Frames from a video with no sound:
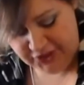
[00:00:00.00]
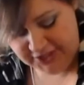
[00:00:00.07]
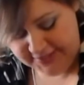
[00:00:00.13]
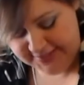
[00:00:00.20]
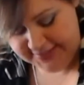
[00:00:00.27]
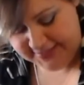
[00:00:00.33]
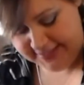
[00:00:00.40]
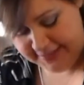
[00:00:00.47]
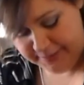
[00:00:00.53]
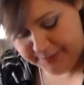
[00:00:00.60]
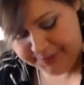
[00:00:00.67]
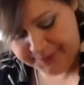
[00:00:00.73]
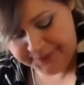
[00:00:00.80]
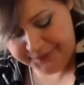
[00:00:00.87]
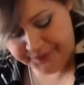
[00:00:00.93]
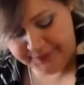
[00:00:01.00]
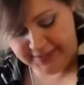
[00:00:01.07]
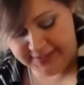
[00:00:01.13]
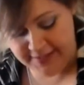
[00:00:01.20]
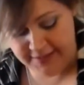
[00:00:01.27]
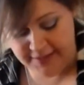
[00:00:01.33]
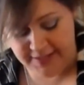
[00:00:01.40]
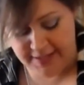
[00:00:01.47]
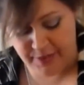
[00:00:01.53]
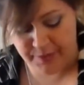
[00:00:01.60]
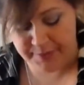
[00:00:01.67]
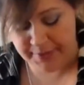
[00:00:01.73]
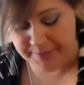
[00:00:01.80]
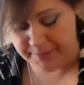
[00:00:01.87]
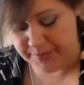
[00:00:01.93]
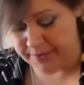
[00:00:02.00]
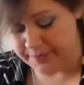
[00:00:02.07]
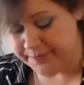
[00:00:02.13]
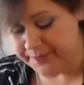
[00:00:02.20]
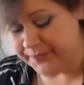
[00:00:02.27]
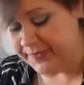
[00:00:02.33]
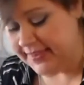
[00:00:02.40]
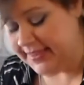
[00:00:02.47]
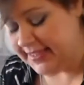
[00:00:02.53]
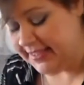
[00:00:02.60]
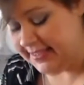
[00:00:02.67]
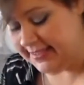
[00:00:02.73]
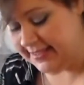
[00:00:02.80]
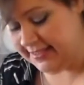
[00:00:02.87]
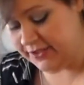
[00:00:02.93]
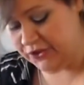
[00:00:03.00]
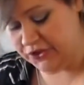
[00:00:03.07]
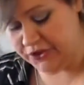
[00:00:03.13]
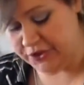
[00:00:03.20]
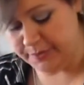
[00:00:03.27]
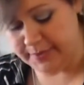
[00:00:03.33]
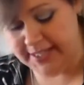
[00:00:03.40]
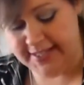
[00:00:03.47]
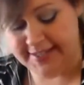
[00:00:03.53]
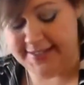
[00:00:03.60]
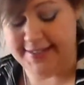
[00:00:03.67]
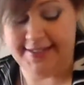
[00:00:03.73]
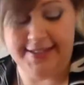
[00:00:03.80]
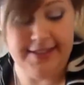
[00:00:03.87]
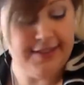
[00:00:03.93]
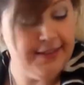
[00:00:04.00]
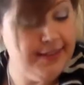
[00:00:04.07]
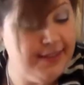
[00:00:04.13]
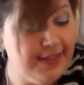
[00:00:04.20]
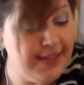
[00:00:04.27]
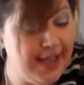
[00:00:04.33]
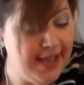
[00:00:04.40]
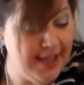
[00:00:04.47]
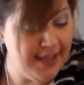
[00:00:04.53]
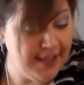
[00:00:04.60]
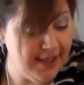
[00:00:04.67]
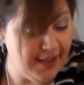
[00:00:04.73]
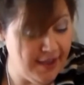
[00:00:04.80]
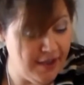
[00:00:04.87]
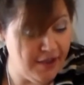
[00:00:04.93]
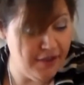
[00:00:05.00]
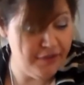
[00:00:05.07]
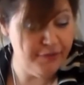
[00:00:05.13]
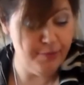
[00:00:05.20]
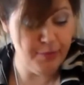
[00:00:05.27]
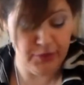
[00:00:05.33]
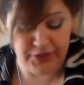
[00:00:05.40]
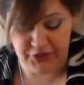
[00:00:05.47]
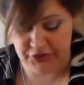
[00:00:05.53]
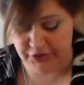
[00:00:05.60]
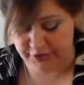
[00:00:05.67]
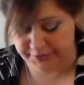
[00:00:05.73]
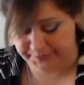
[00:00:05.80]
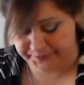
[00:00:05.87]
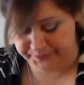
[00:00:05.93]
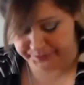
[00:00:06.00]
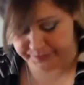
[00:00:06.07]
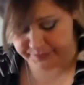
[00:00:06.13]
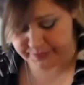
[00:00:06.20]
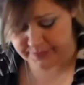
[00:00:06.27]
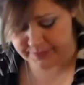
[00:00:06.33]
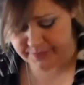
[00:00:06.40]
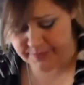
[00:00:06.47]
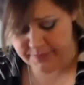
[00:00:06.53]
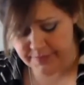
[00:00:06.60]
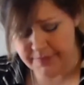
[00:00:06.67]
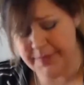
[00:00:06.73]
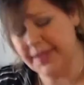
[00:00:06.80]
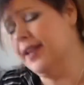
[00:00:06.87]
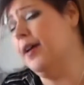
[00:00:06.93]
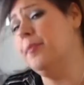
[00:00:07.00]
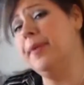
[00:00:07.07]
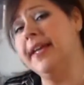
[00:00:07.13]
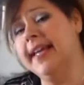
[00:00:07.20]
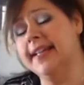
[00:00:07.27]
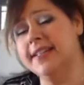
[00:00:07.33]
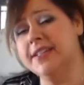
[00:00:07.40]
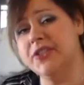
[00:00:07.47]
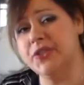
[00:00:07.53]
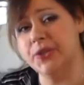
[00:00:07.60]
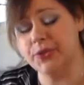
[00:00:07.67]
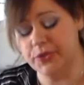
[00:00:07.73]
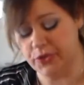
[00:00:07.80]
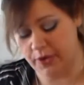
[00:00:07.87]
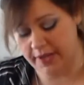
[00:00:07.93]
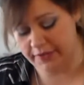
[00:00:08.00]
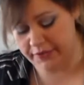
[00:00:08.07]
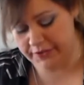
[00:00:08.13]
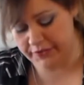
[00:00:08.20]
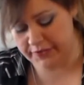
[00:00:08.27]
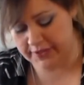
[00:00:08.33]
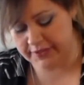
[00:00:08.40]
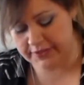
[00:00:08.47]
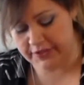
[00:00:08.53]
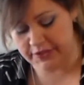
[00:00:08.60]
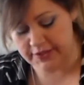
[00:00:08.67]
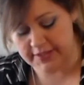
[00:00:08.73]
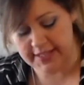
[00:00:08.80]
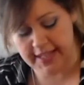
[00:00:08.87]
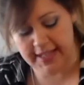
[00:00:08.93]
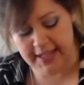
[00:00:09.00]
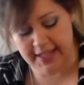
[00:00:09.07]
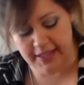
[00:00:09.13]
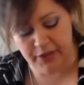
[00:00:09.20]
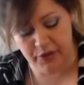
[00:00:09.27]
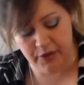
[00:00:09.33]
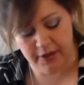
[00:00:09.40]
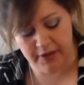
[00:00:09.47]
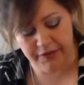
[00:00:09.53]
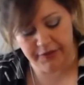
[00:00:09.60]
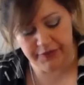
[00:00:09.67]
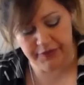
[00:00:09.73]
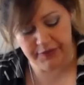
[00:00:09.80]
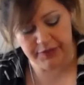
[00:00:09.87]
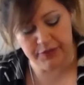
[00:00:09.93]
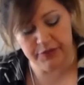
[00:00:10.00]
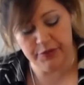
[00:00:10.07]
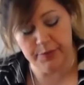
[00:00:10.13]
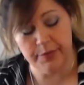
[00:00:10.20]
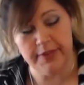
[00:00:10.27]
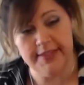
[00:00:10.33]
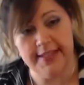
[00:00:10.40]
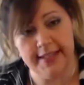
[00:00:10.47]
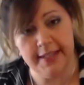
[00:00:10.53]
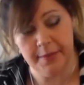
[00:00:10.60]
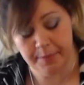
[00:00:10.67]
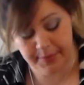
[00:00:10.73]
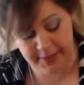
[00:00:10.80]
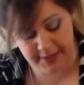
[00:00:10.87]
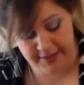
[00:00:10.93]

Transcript: Just damp. Now remember, these seeds germinated in a lot of moisture up against those coffee filters, and the coffee filters were damp.